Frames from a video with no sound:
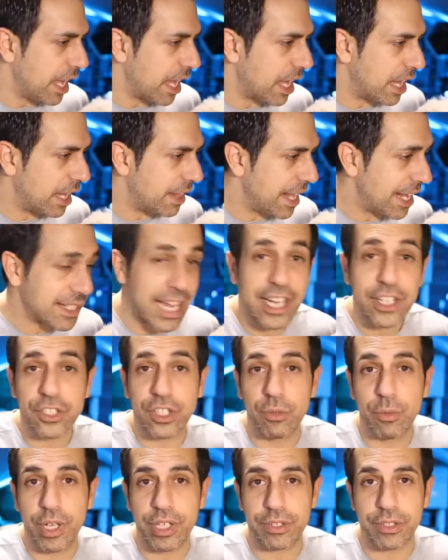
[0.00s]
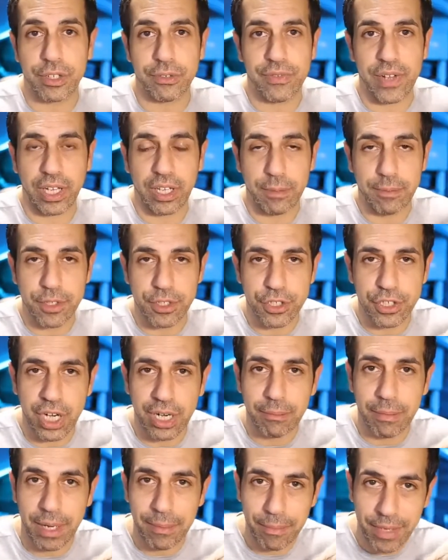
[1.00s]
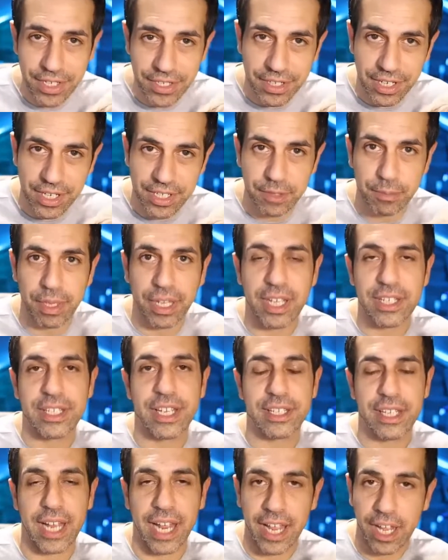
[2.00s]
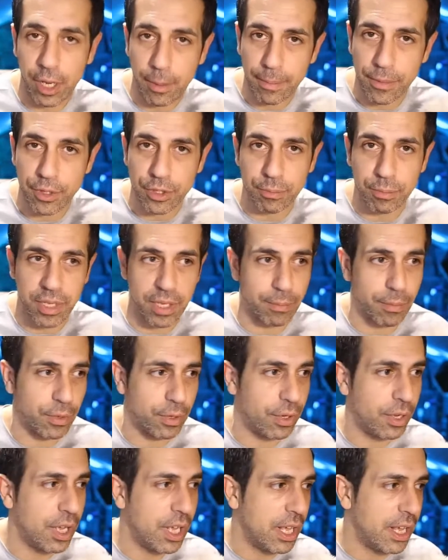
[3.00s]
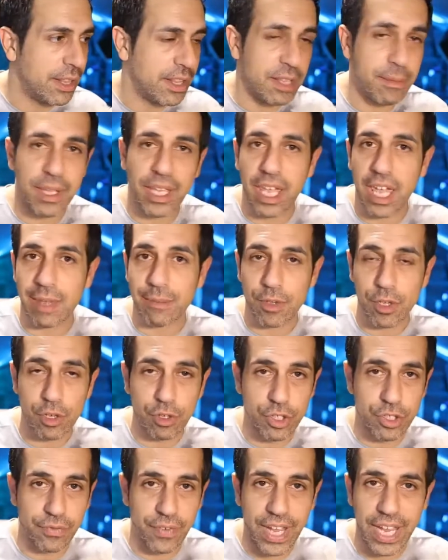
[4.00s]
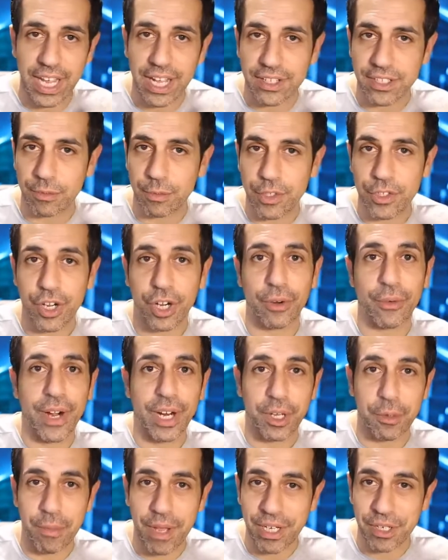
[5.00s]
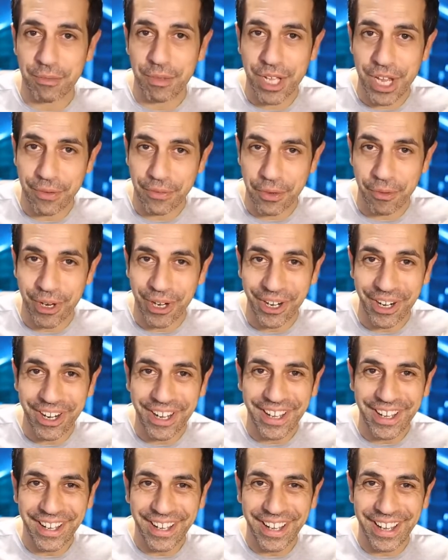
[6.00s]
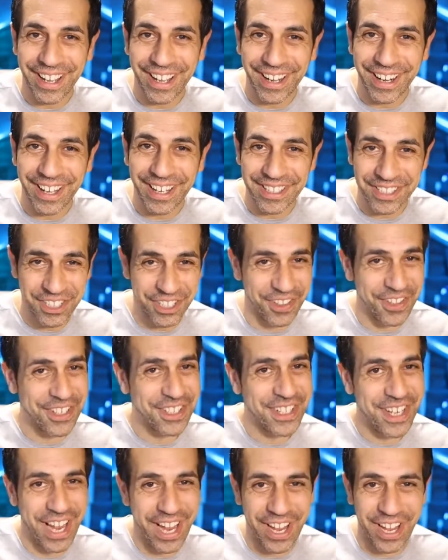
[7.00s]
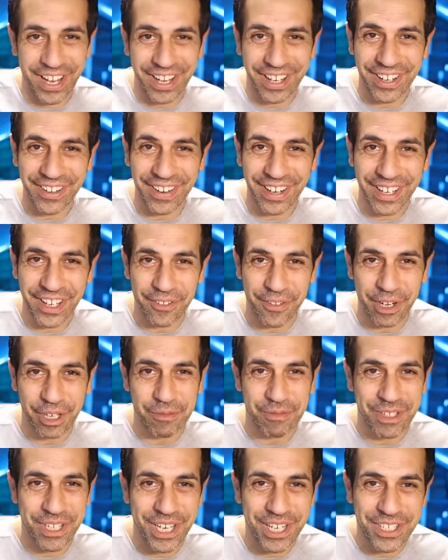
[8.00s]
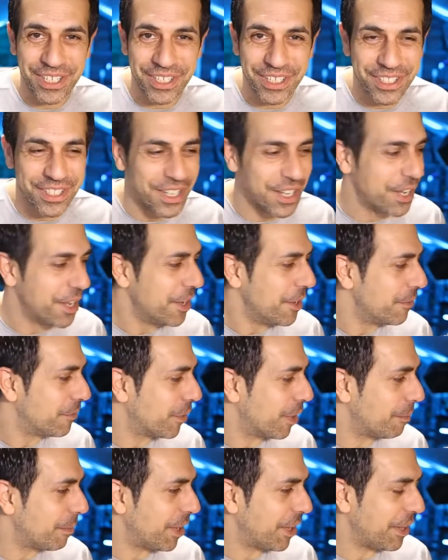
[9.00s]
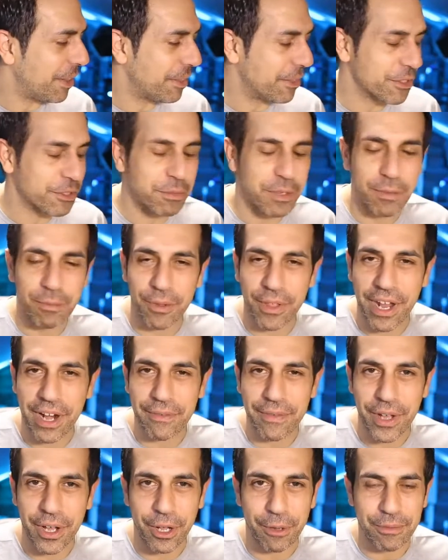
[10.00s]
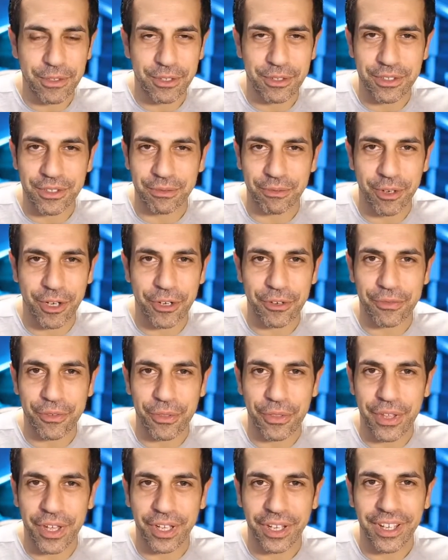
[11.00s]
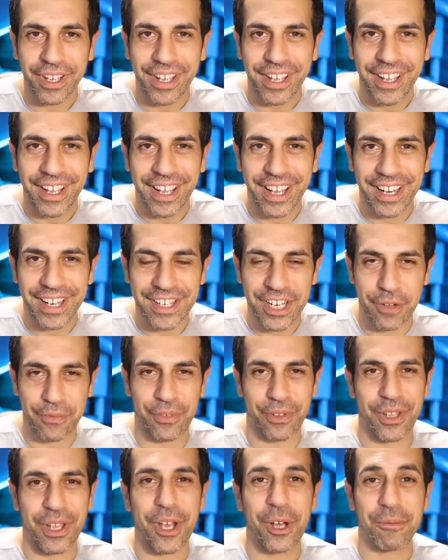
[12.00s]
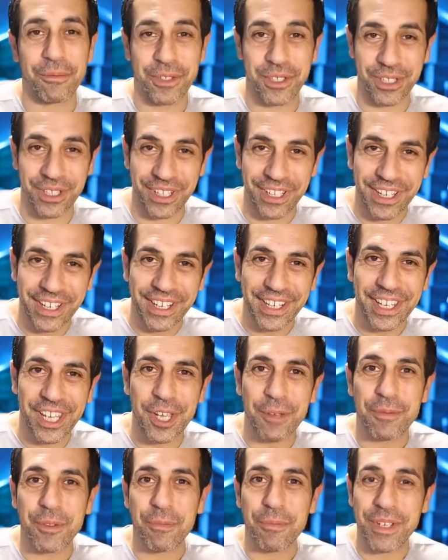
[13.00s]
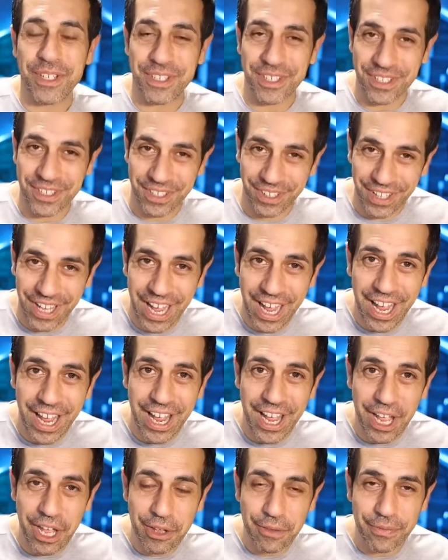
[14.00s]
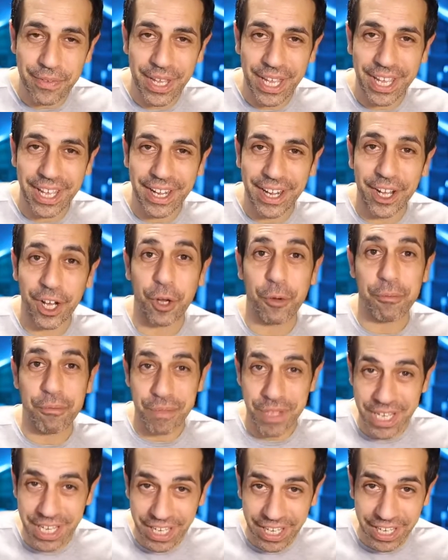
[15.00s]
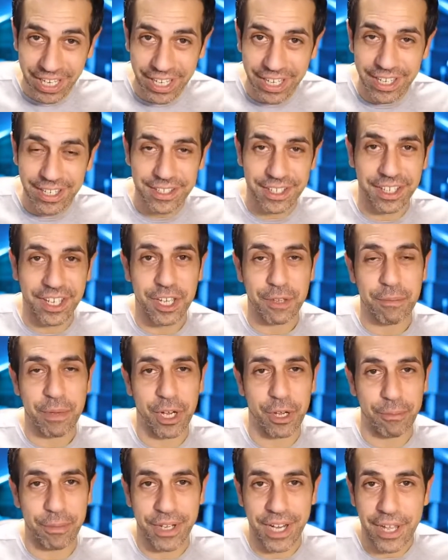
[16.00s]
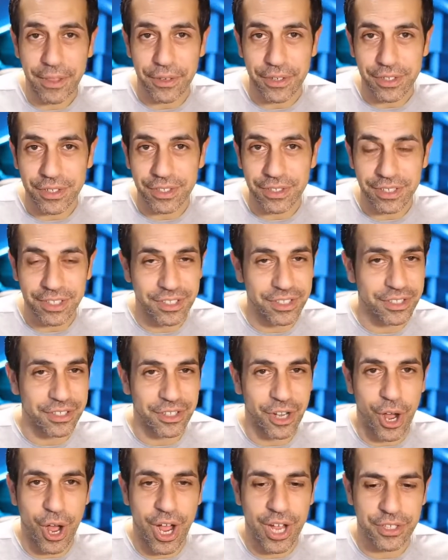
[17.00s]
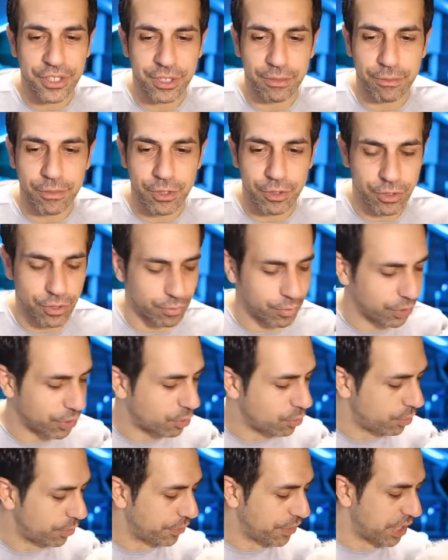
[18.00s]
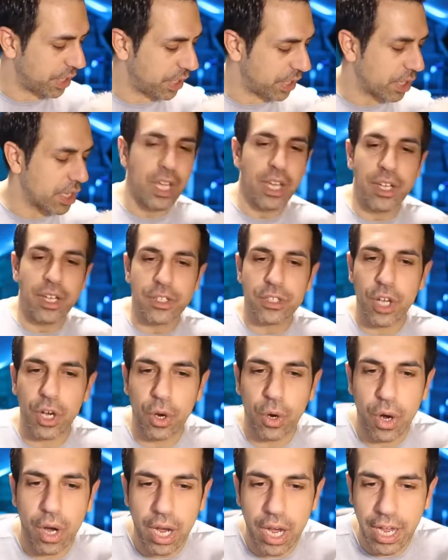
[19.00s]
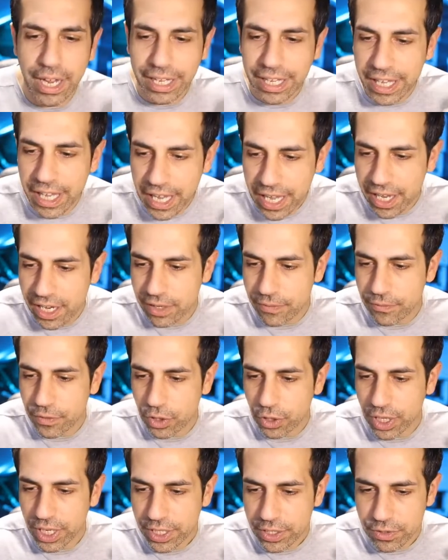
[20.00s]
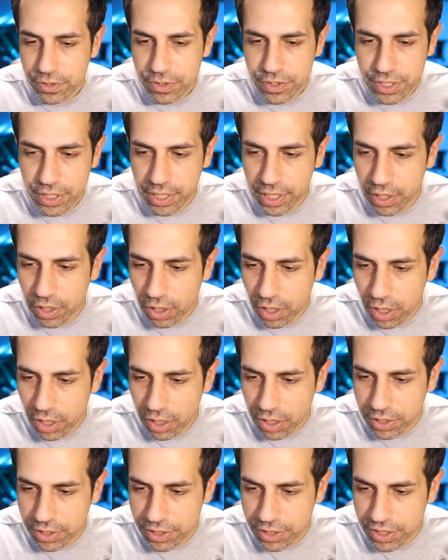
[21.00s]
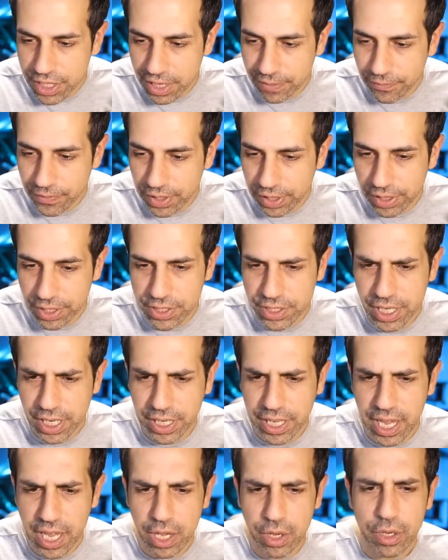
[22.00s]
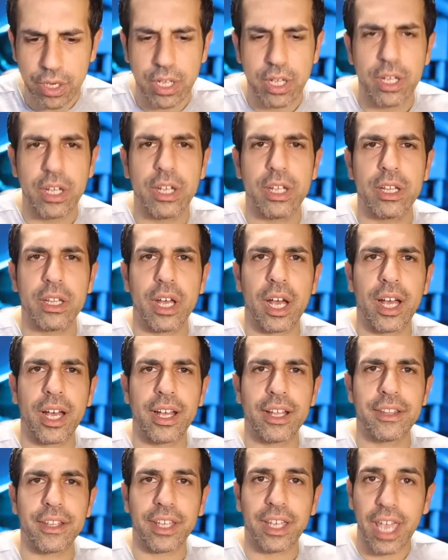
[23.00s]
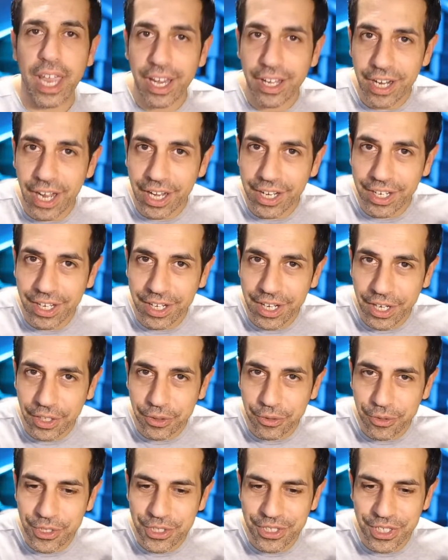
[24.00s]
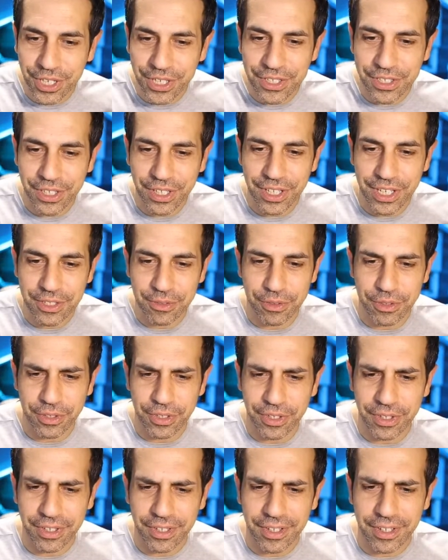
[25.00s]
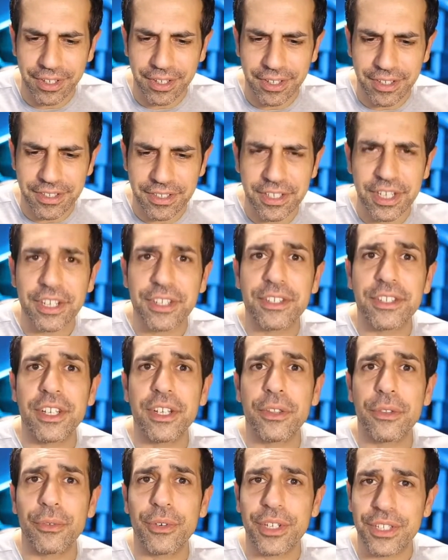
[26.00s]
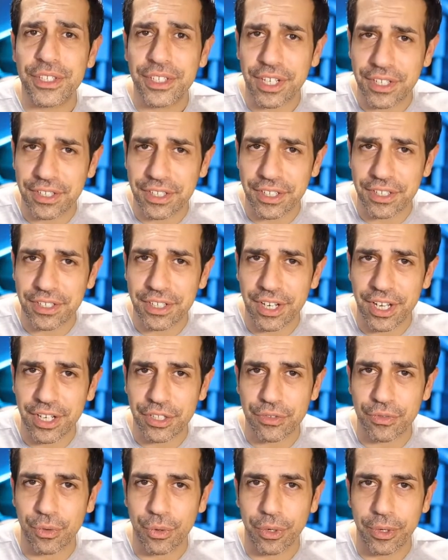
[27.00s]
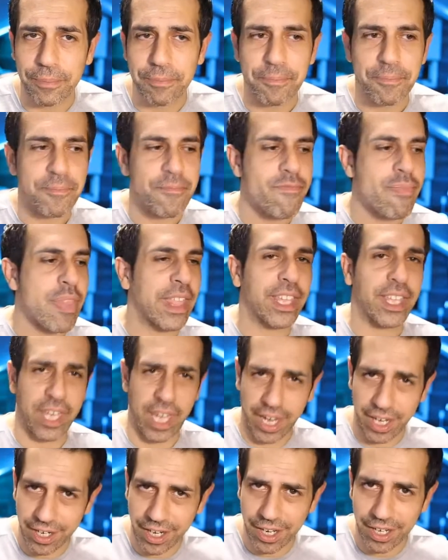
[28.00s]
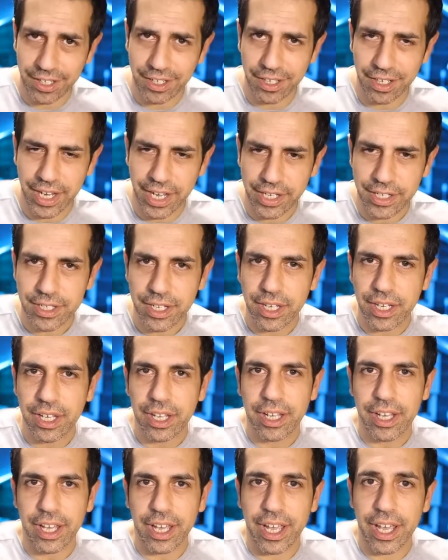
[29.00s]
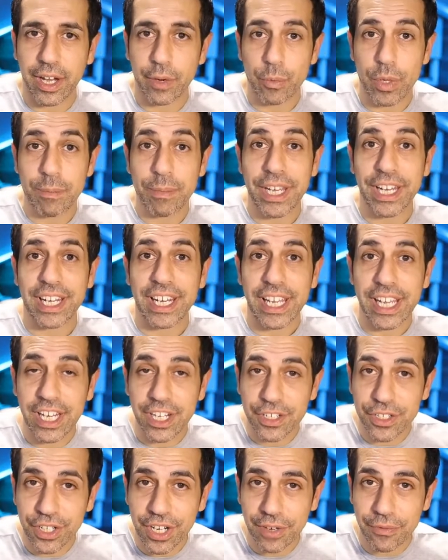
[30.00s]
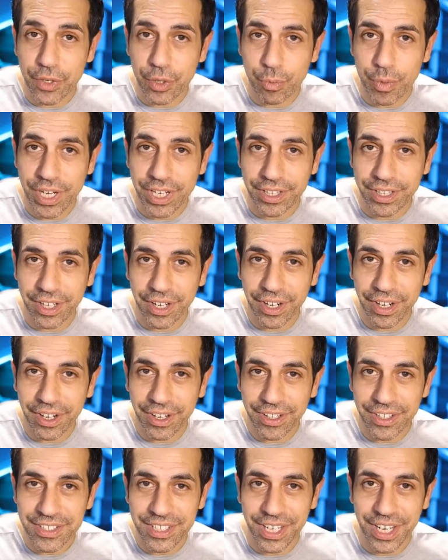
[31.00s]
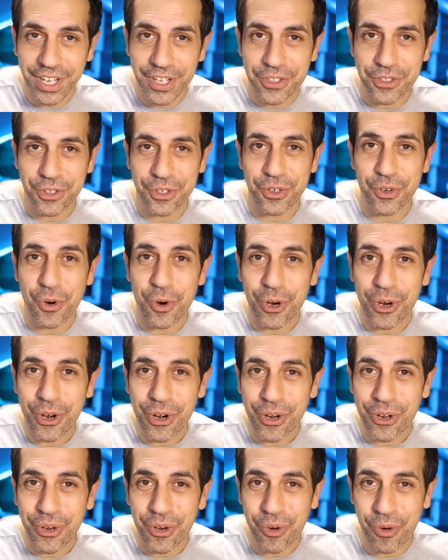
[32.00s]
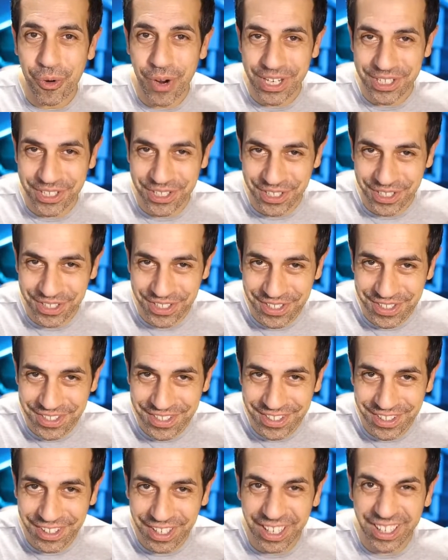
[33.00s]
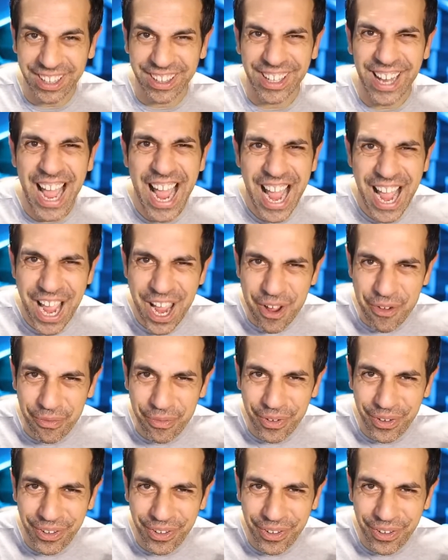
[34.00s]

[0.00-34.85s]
And that's actually what developed and shaped my business, because as I helped those people, they became huge fans and would start recommending me everywhere. And till this day, I get recommendations from those people that I've helped. So it's a wonderful thing. And it definitely helps to keep the business alive and help me to keep helping others. It's awesome. So it's a really cool thing. So again, if you're interested at all, definitely check out the Canine Connect 360. That's what the CC 360 stands for, Canine Connect. And we meet each and every week there to answer your questions live,